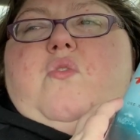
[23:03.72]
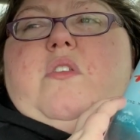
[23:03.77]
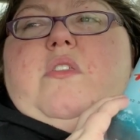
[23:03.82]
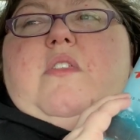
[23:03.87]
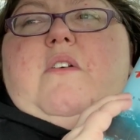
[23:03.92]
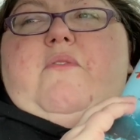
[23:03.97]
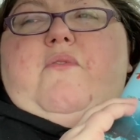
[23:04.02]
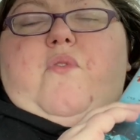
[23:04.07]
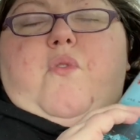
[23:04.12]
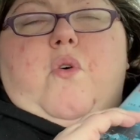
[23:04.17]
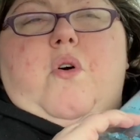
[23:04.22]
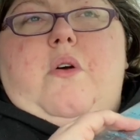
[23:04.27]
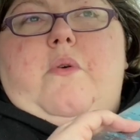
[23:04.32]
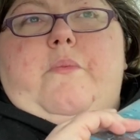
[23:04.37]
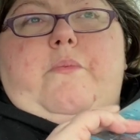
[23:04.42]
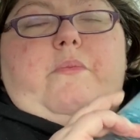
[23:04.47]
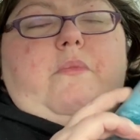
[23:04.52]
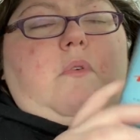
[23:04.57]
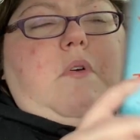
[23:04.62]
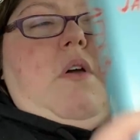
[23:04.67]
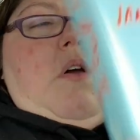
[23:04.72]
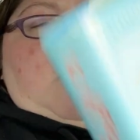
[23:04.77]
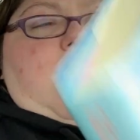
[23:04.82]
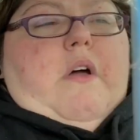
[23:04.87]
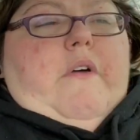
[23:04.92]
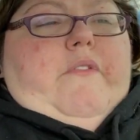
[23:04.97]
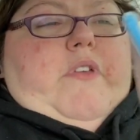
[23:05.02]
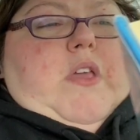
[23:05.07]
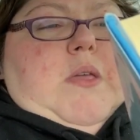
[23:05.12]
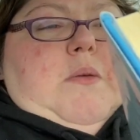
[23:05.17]
in the form
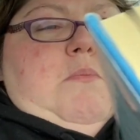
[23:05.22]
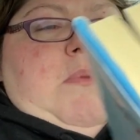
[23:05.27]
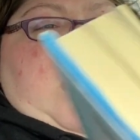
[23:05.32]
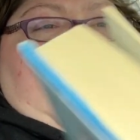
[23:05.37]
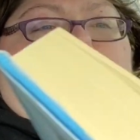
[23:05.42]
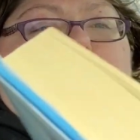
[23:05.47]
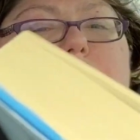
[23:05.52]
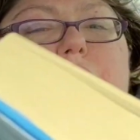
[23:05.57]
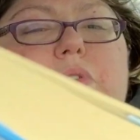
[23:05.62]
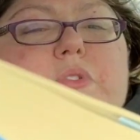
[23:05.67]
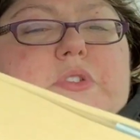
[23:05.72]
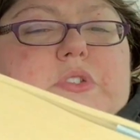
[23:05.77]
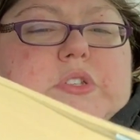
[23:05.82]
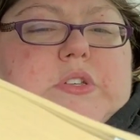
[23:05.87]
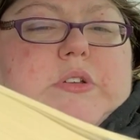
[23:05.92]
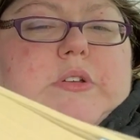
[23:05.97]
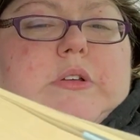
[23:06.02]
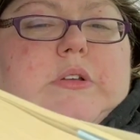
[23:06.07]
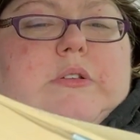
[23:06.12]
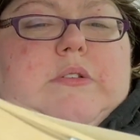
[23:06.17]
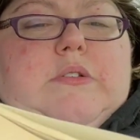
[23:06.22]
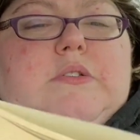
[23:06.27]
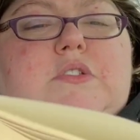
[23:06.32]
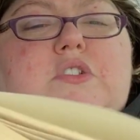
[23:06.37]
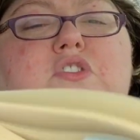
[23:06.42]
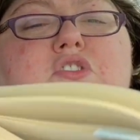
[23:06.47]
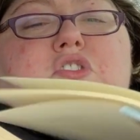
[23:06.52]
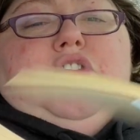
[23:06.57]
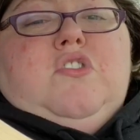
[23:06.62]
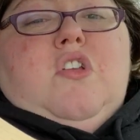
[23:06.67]
of emails. And
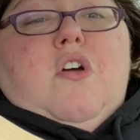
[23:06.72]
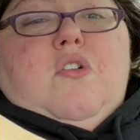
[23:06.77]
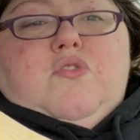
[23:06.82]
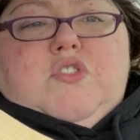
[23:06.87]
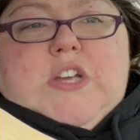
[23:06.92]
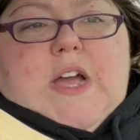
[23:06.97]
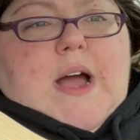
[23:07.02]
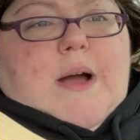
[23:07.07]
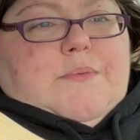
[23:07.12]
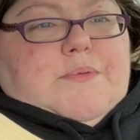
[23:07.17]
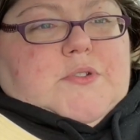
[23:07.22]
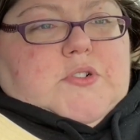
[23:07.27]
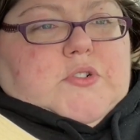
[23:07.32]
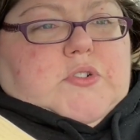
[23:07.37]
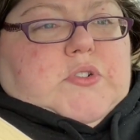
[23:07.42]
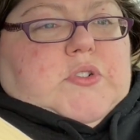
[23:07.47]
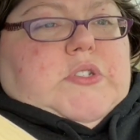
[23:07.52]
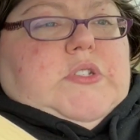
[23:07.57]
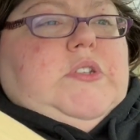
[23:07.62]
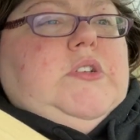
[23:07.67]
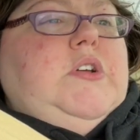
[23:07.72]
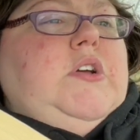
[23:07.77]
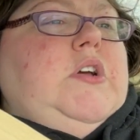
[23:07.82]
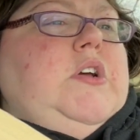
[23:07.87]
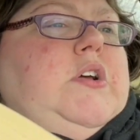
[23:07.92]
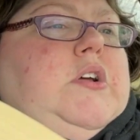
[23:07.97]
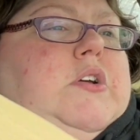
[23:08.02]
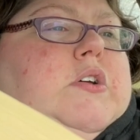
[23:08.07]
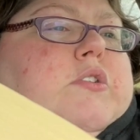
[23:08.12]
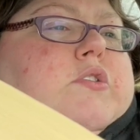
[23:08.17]
there's no chapters.
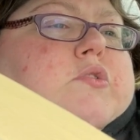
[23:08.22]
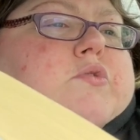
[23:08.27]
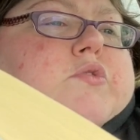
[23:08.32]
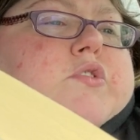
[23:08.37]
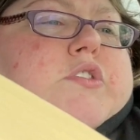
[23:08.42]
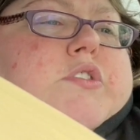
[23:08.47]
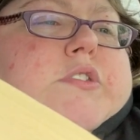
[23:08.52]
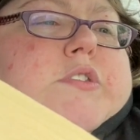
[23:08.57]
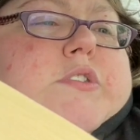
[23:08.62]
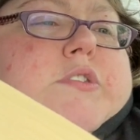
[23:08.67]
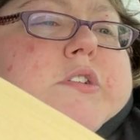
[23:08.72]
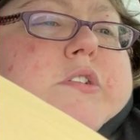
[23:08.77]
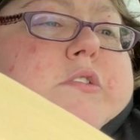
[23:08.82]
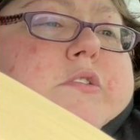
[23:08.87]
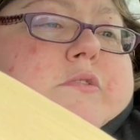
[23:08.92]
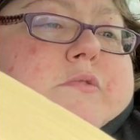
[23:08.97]
You just...